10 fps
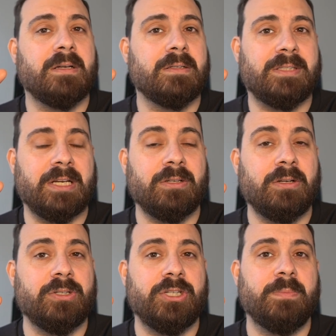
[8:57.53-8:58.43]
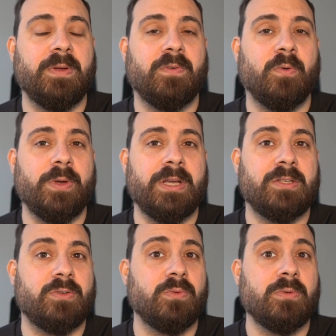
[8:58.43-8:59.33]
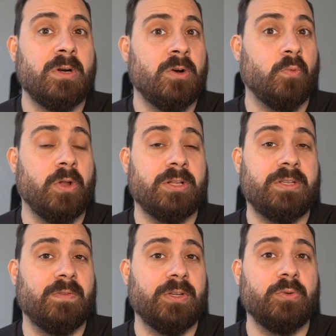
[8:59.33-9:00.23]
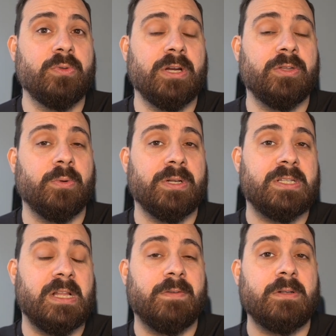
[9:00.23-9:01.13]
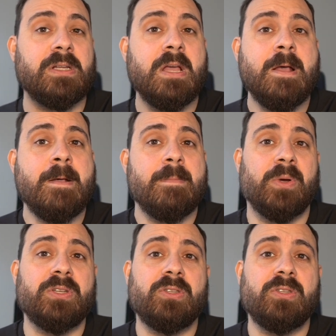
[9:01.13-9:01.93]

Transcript: technology before we get to relatively good endurance levels. But in